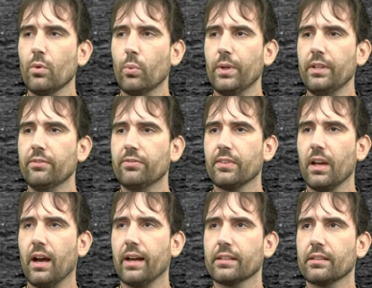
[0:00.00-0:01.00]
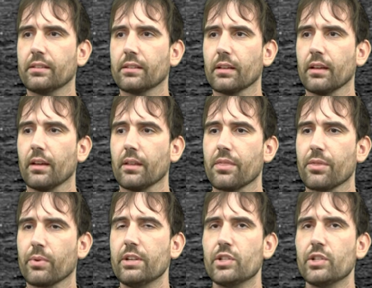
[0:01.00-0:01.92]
We've got uh, three